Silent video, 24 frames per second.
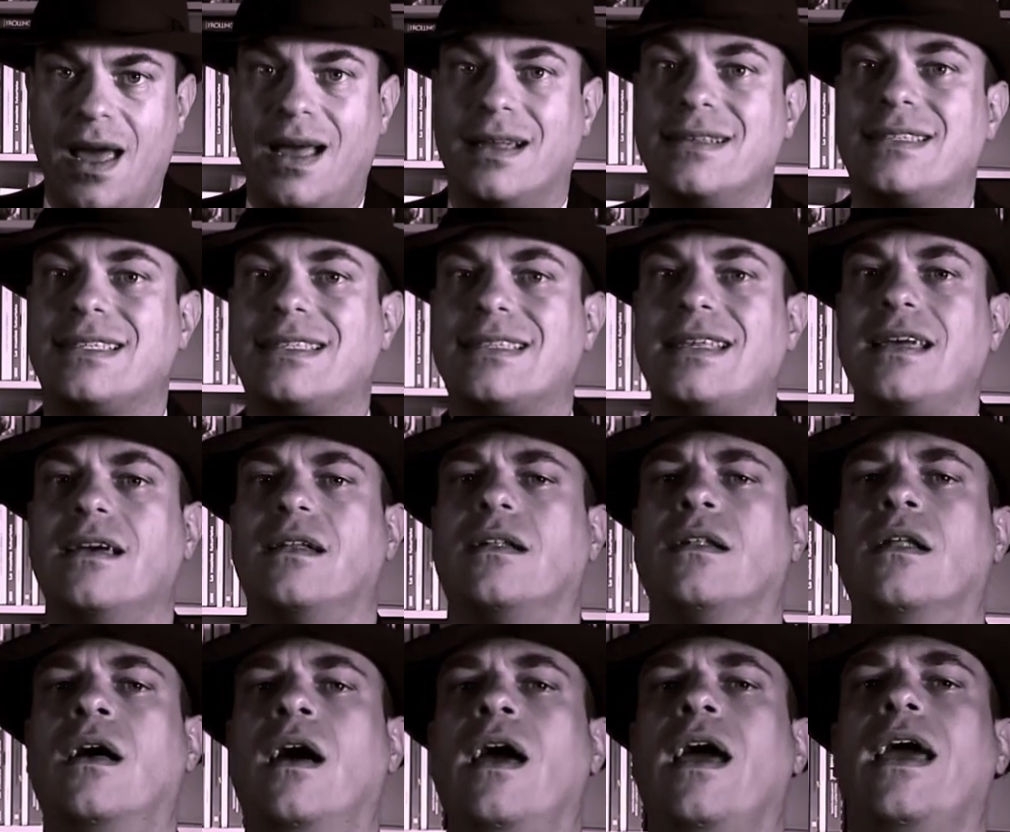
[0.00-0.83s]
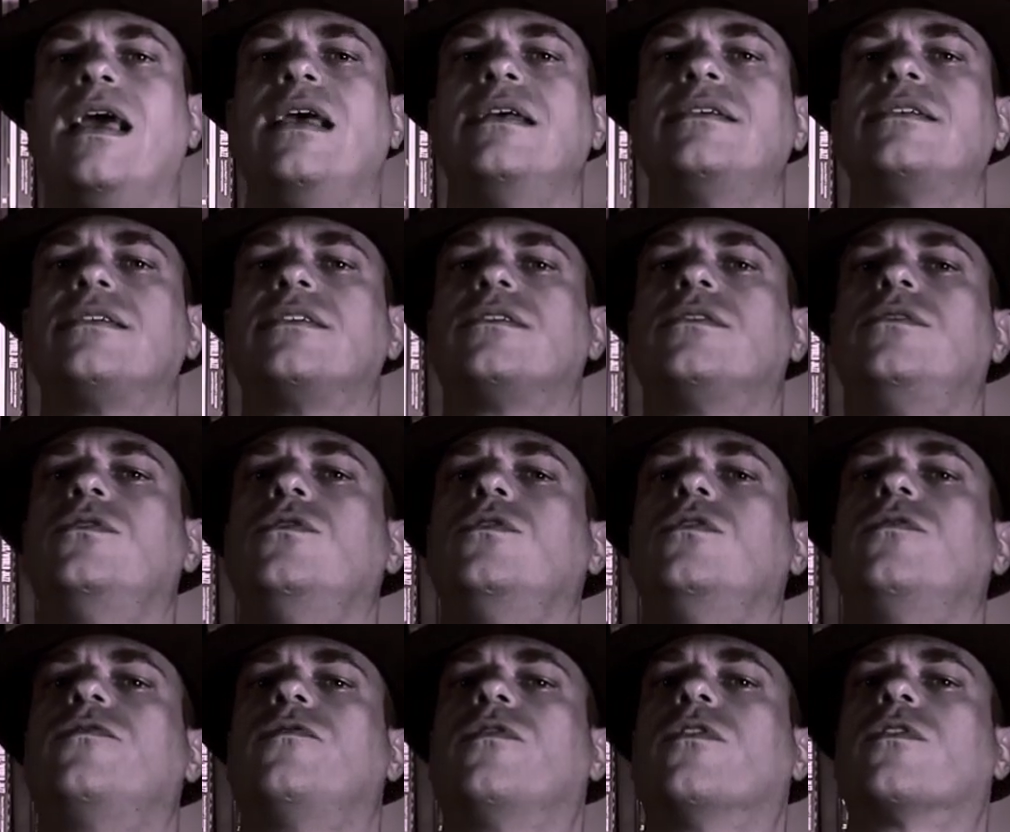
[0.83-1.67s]
And still, he
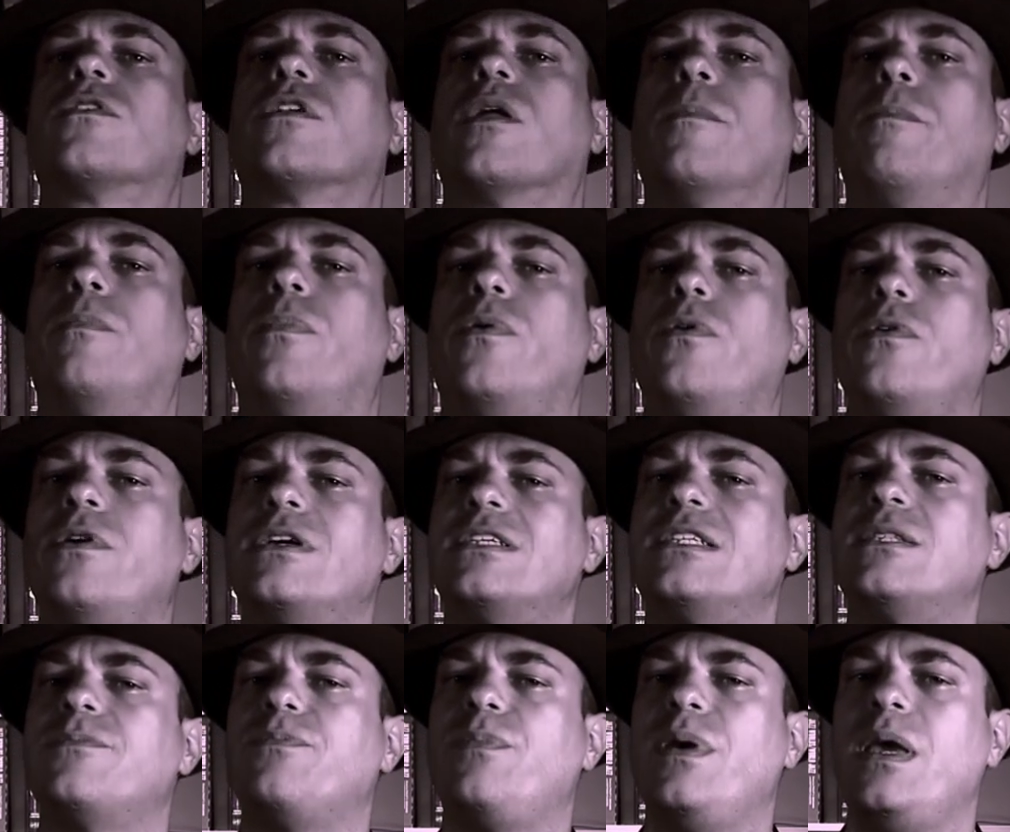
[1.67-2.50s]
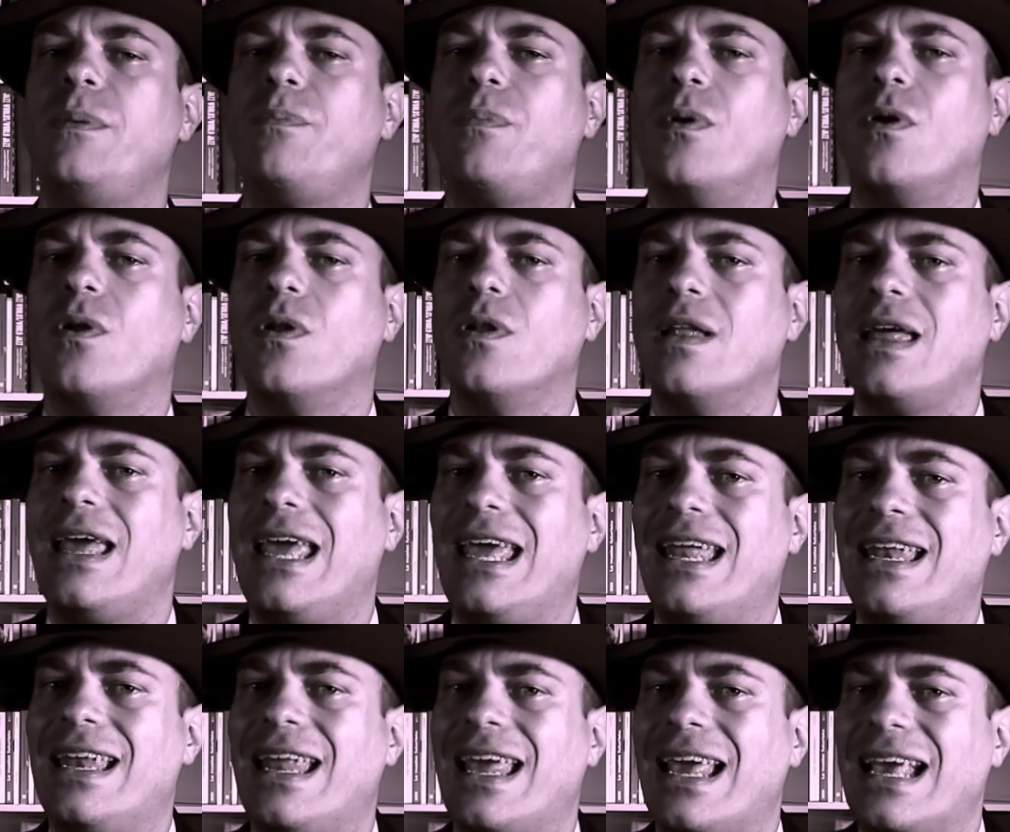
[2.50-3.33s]
stood for the poorest people
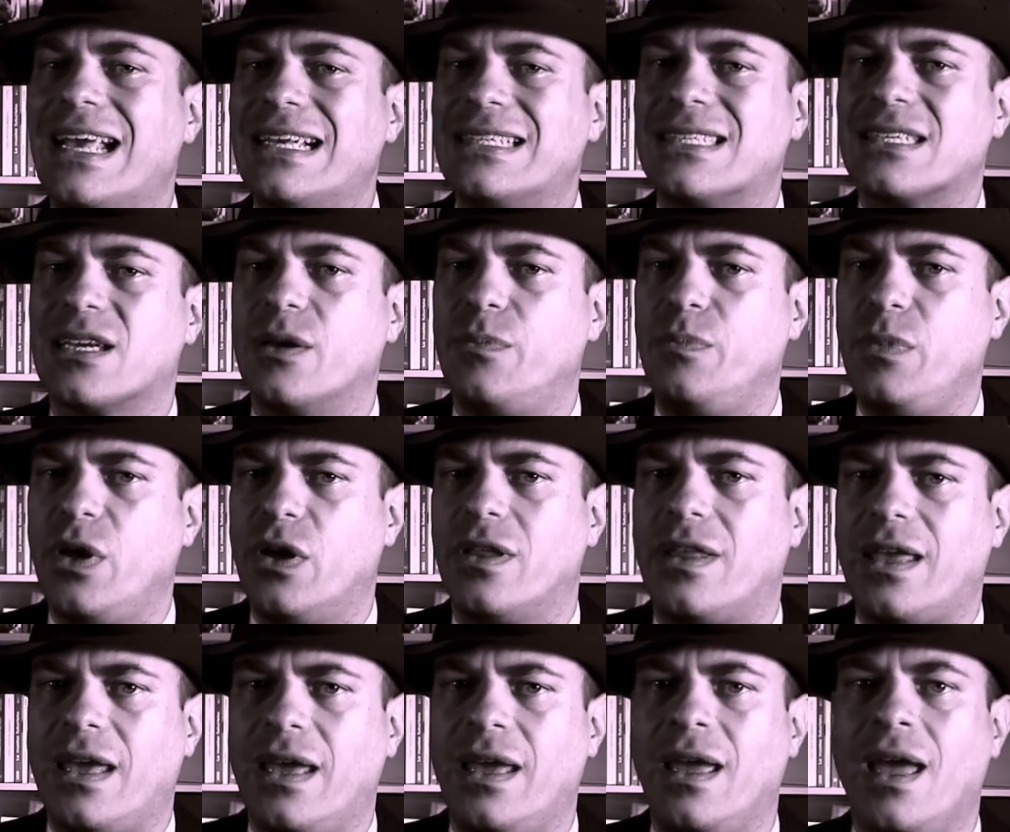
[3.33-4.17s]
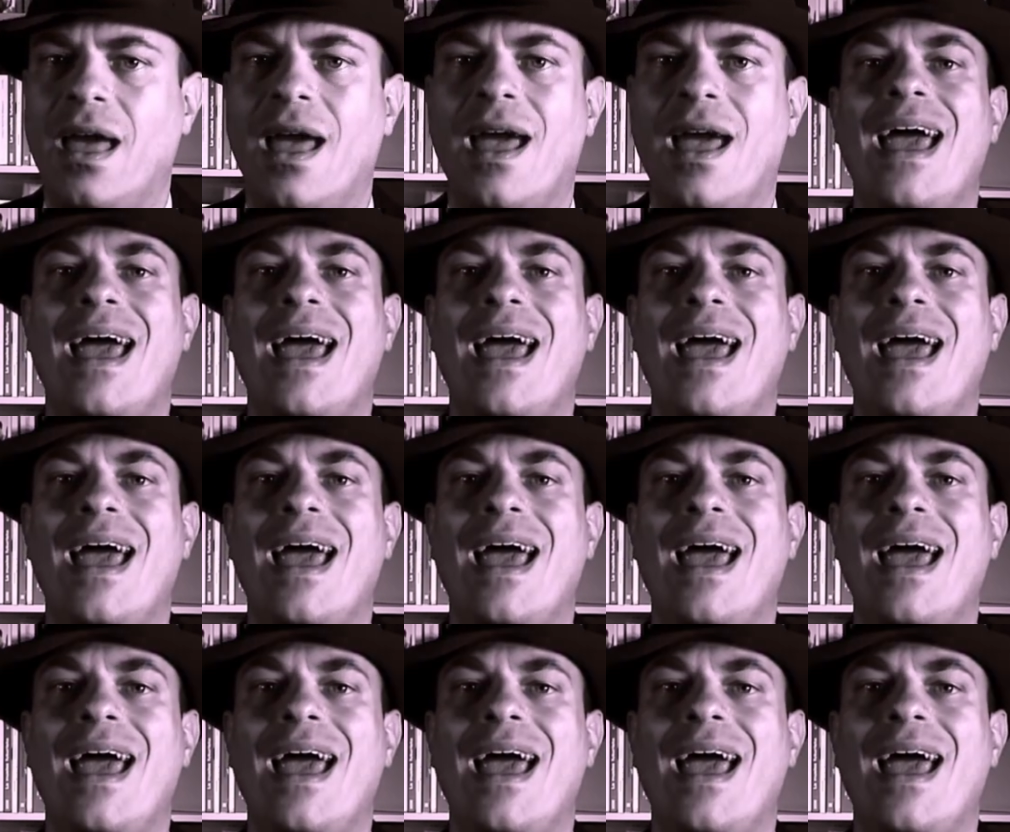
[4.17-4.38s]
in his community.